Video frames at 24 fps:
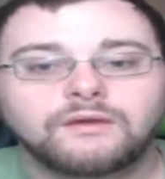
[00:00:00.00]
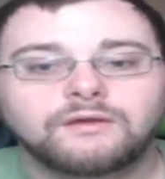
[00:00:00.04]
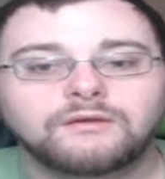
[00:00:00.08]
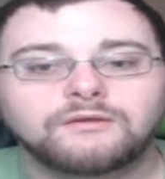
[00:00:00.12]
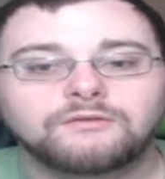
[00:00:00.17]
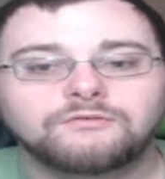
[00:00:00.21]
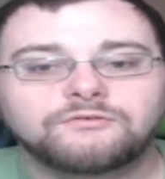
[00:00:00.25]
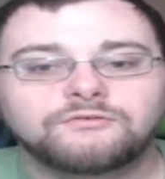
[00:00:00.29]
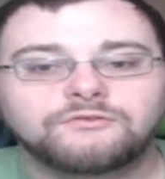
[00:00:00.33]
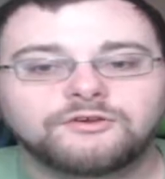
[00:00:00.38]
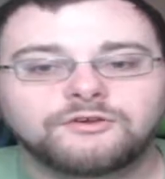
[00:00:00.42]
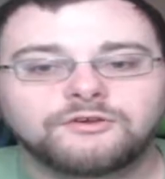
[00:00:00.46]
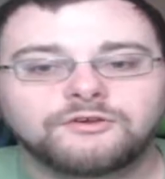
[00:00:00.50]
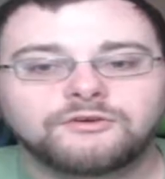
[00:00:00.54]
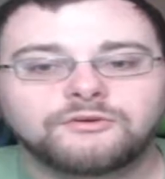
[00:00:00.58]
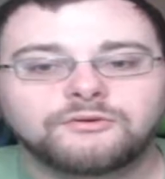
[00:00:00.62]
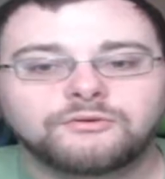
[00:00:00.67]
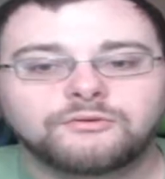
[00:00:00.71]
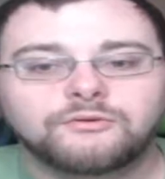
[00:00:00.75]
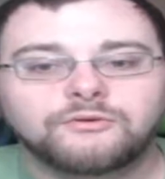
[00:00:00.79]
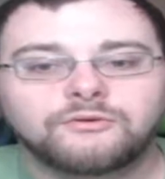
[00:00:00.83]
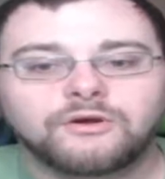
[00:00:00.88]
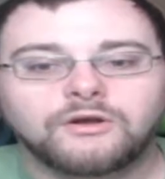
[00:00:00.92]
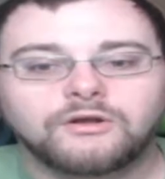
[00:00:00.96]
Chiyou
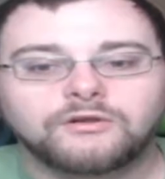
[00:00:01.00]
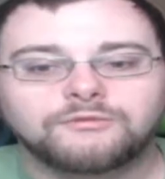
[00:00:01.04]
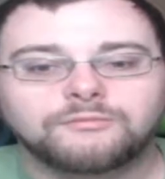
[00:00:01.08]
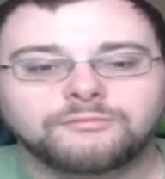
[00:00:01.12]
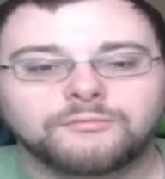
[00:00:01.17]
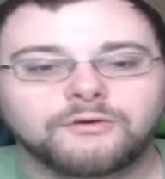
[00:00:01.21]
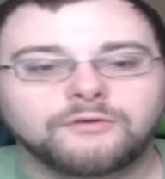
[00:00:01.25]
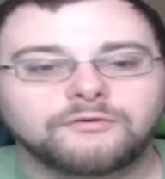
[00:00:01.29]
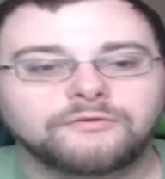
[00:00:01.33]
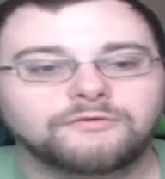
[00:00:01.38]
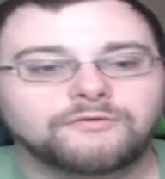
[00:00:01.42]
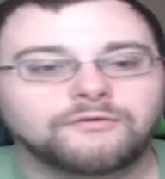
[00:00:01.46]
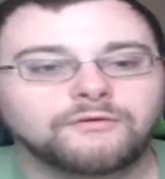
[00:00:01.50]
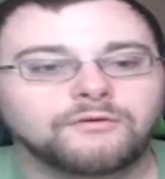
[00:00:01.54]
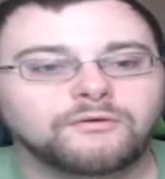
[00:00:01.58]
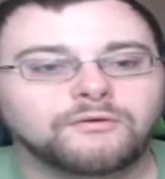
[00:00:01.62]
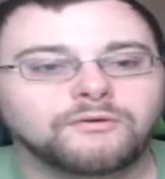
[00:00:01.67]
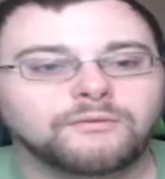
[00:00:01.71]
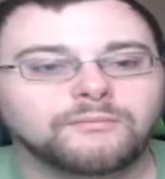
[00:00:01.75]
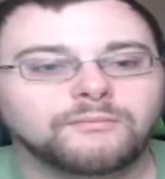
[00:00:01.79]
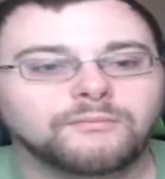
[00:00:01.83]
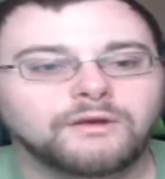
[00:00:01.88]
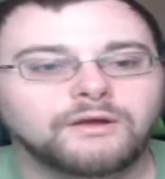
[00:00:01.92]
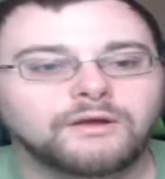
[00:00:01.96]
crossbow
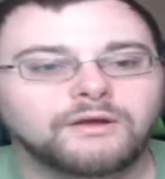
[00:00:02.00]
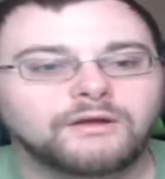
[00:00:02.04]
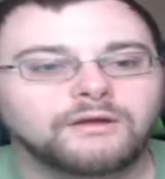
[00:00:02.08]
form.